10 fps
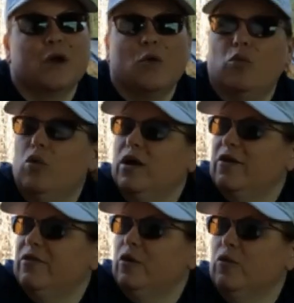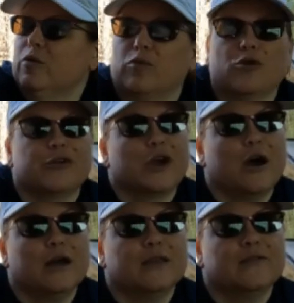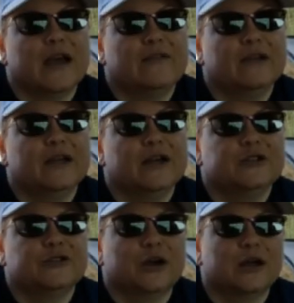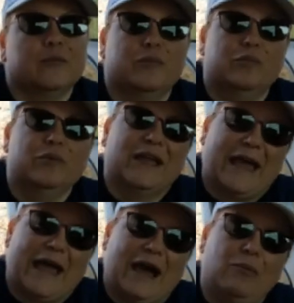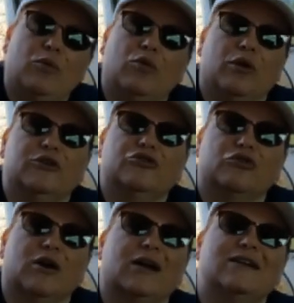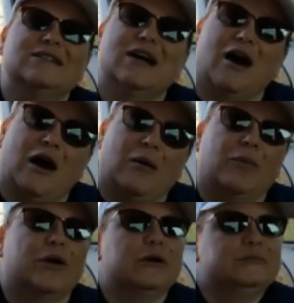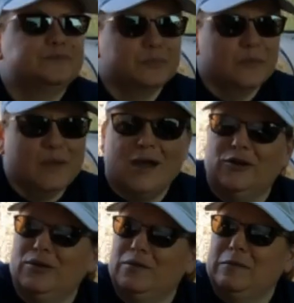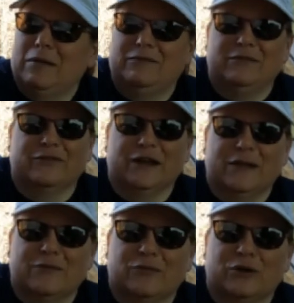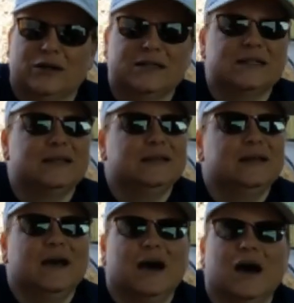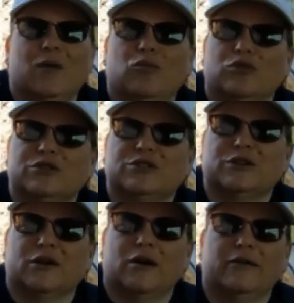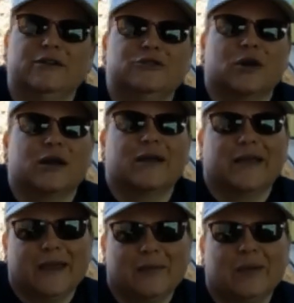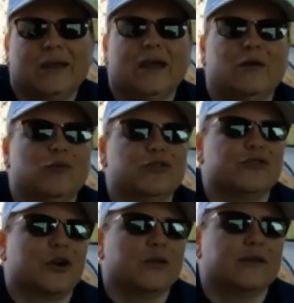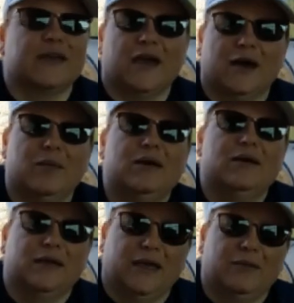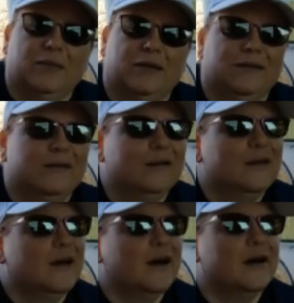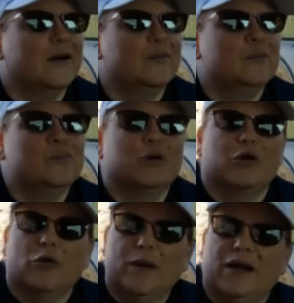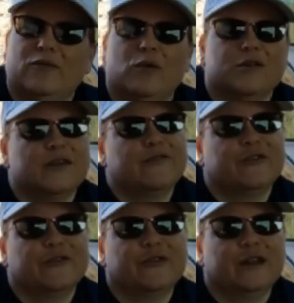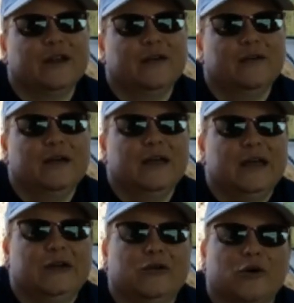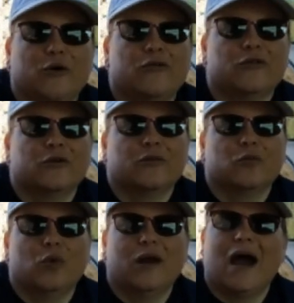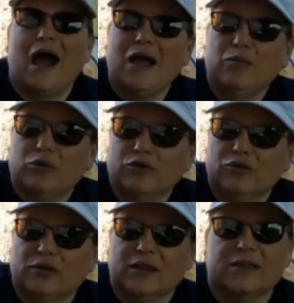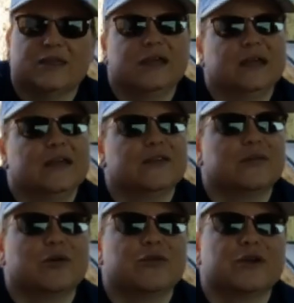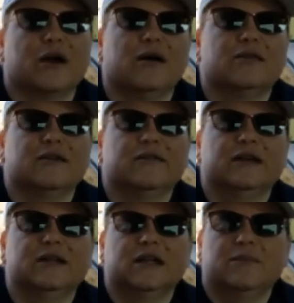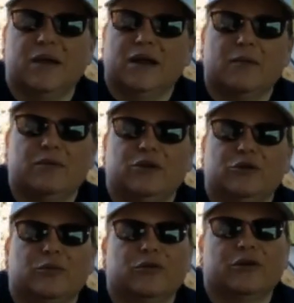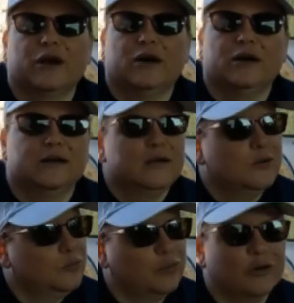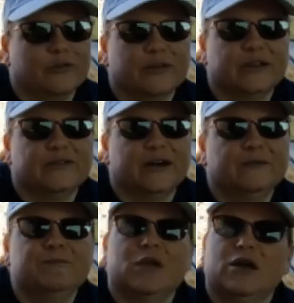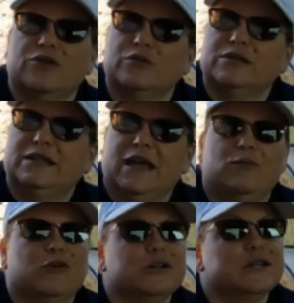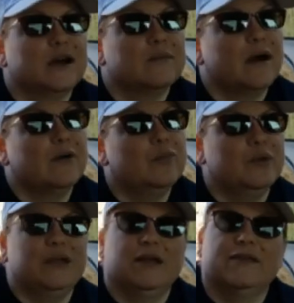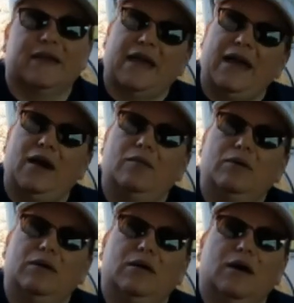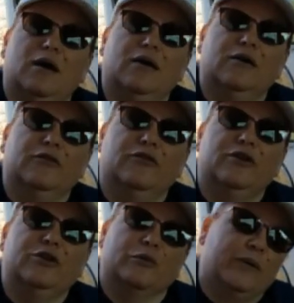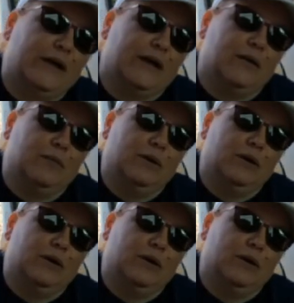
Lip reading: what I felt were the pros and cons of having a truck cap or a truck topper. I know a lot of people have different names for it. We're just going to call it truck camping and we'll just call this cab camping. But go back and watch that first video. It'll go over what I personally think is the pros and cons of it. It may not be your pro and con, perfectly fine. So today we're going to talk about being in the cab of your pickup.